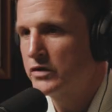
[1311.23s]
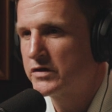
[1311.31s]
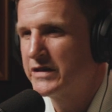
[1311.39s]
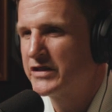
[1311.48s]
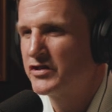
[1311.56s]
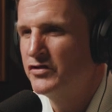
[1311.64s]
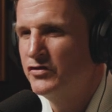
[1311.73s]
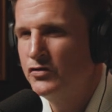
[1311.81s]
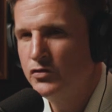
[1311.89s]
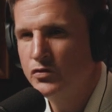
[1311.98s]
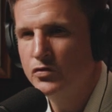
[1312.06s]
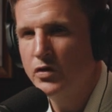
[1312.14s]
was this
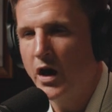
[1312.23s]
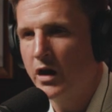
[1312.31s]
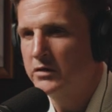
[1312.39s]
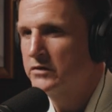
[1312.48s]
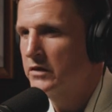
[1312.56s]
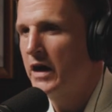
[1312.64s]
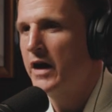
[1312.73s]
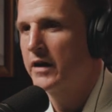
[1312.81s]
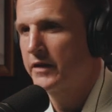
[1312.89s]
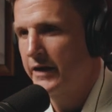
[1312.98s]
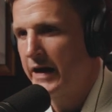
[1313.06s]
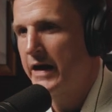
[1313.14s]
new
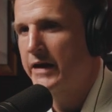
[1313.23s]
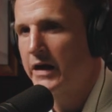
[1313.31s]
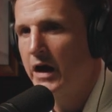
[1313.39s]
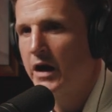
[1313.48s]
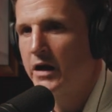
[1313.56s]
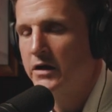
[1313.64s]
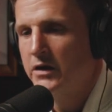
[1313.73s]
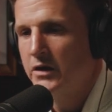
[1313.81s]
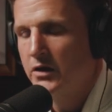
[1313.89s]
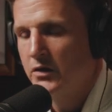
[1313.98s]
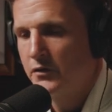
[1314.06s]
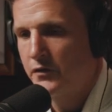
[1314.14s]
unlock that I got
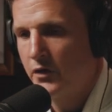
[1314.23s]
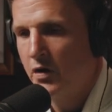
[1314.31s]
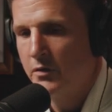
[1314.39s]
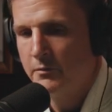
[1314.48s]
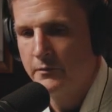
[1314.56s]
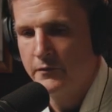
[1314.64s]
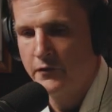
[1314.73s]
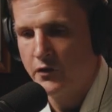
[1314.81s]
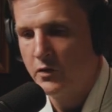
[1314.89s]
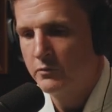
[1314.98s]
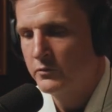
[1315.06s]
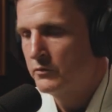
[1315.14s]
from
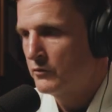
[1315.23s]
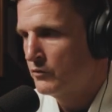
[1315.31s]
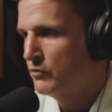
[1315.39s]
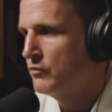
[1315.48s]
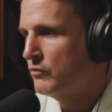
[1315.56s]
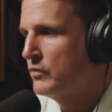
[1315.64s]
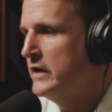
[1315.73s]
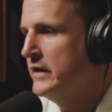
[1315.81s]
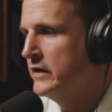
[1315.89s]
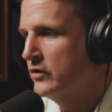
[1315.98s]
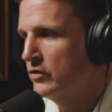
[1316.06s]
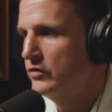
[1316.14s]

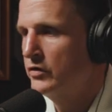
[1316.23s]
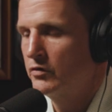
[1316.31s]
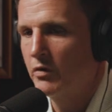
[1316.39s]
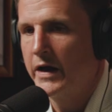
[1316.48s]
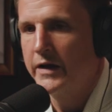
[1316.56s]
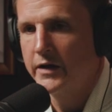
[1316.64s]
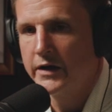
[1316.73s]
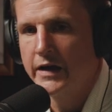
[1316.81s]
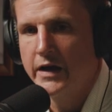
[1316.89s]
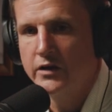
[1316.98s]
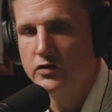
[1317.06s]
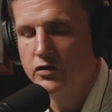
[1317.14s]
reading Good to Great
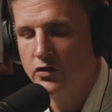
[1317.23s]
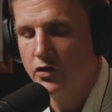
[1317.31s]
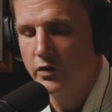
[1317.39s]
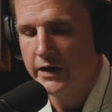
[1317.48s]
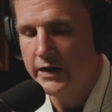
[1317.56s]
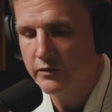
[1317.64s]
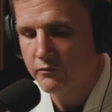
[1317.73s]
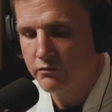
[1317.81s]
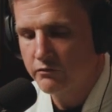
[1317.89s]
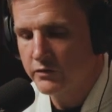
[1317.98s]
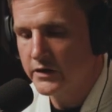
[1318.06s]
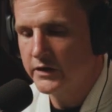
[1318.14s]
again. You know, it
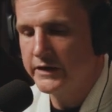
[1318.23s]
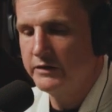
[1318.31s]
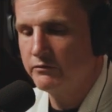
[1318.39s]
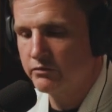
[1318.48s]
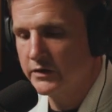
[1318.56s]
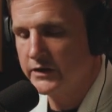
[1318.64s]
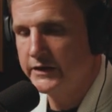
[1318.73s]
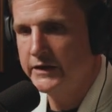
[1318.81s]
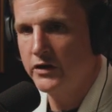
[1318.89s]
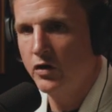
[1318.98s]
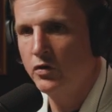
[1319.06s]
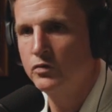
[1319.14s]

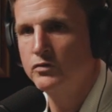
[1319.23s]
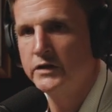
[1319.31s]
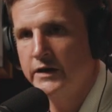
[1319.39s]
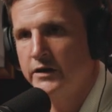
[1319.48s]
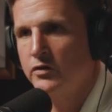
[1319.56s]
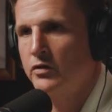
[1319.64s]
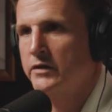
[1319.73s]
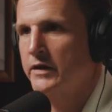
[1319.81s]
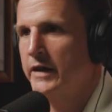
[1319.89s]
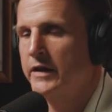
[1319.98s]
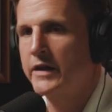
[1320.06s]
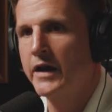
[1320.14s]
really honed in on
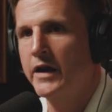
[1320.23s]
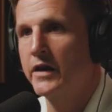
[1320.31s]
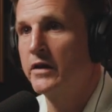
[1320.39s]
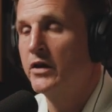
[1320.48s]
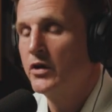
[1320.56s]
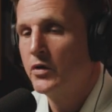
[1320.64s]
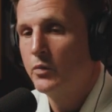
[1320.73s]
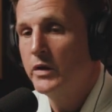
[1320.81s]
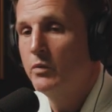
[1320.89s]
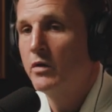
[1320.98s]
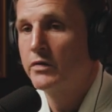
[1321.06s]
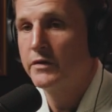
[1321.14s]
like, hey,
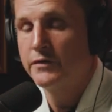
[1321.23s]
we want